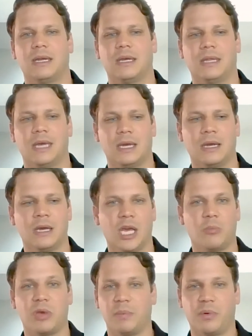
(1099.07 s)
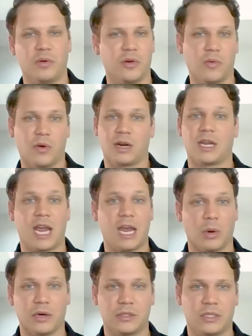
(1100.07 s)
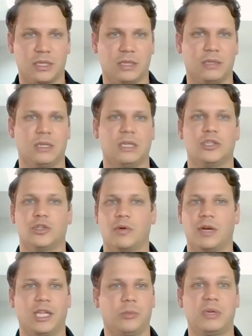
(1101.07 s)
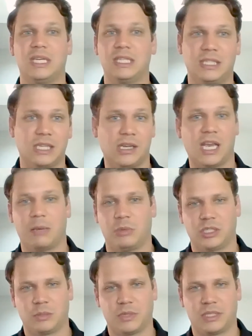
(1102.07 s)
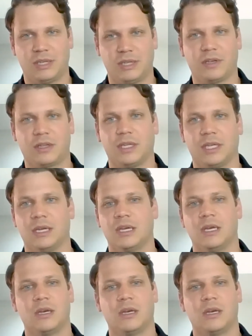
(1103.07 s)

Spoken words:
And then people who are gamers and enjoy PC gaming specifically